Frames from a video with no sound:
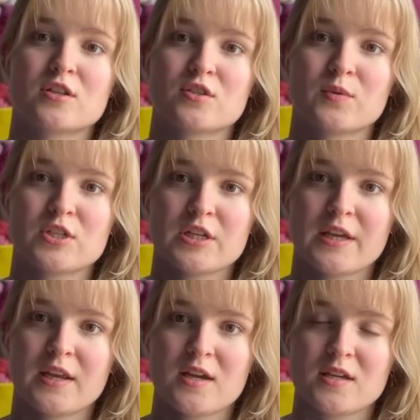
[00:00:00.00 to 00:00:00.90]
squishy
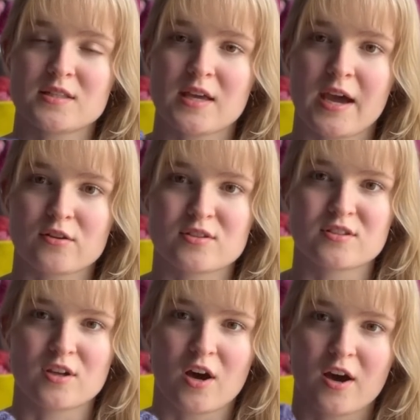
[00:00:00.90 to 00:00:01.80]
it is, how
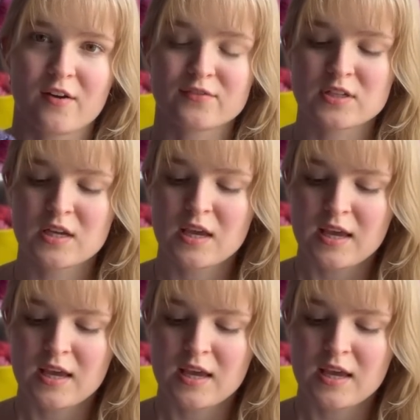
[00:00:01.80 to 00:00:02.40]
soft.